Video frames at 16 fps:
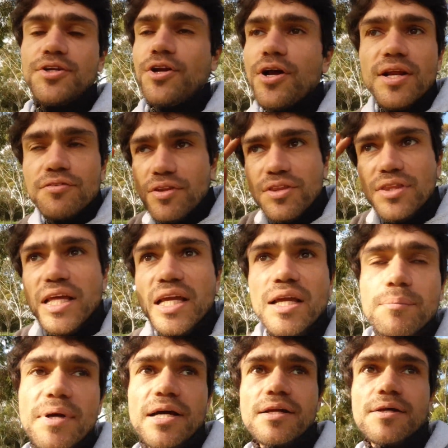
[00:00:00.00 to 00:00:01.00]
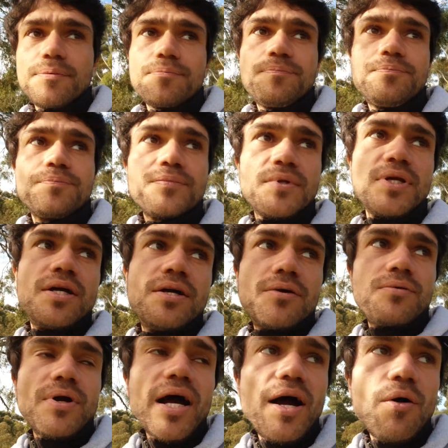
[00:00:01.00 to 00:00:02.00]
You don't even think about it,
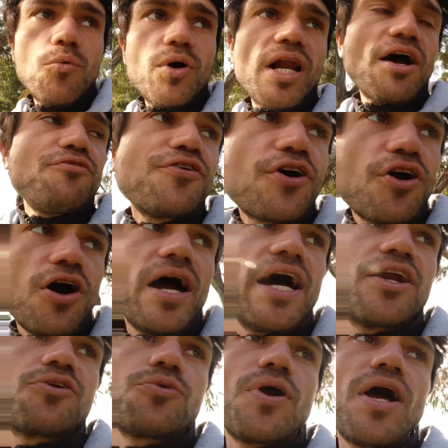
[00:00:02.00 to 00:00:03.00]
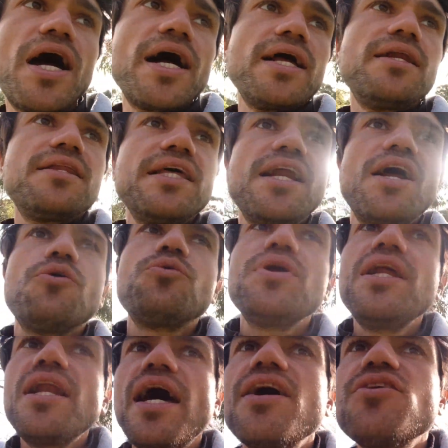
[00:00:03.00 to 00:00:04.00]
right? When I forgot how to ride, then I
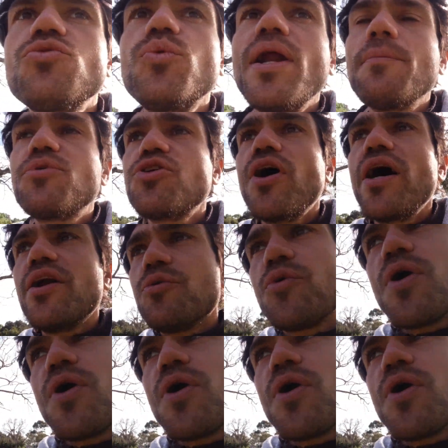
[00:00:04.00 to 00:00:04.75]
realized when I'm trying to